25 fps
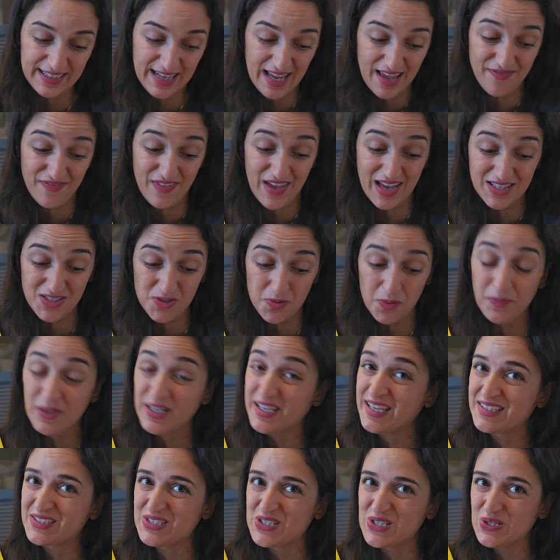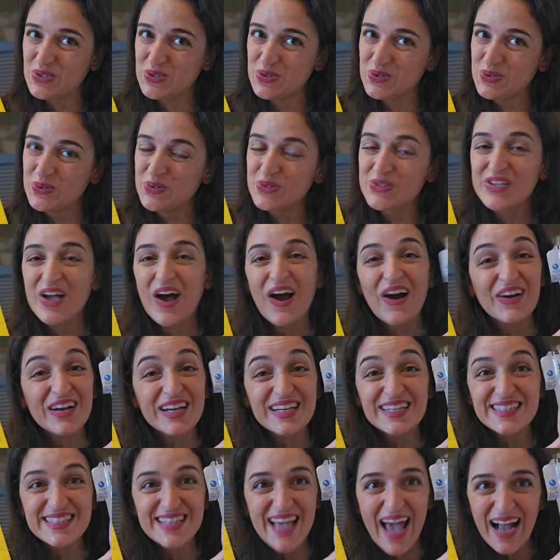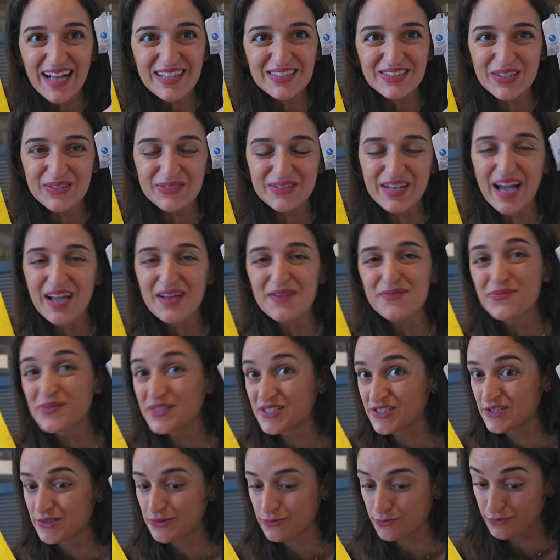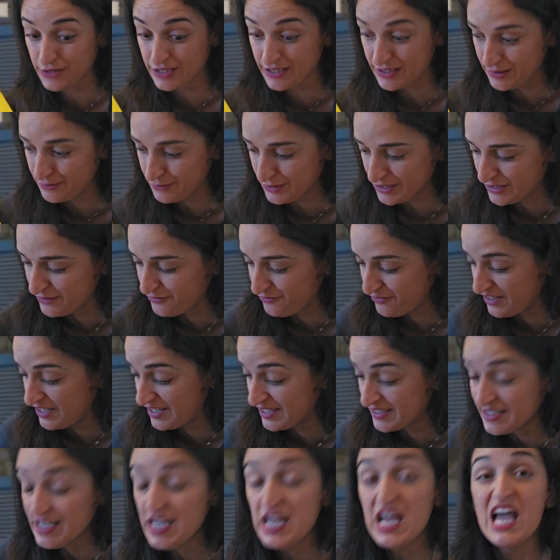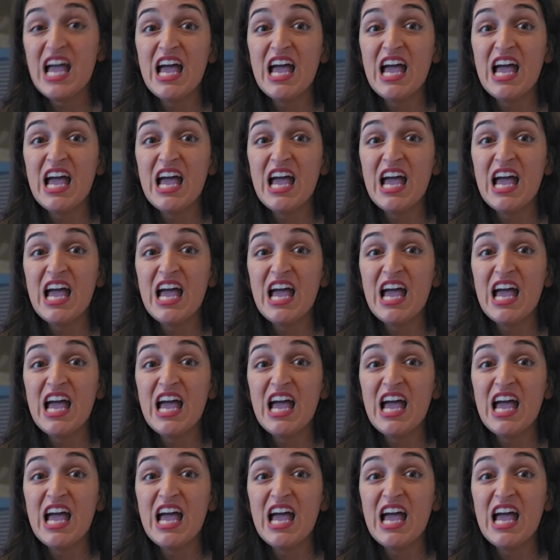and that's when we get to use our X-Acto knife, which is really, really fun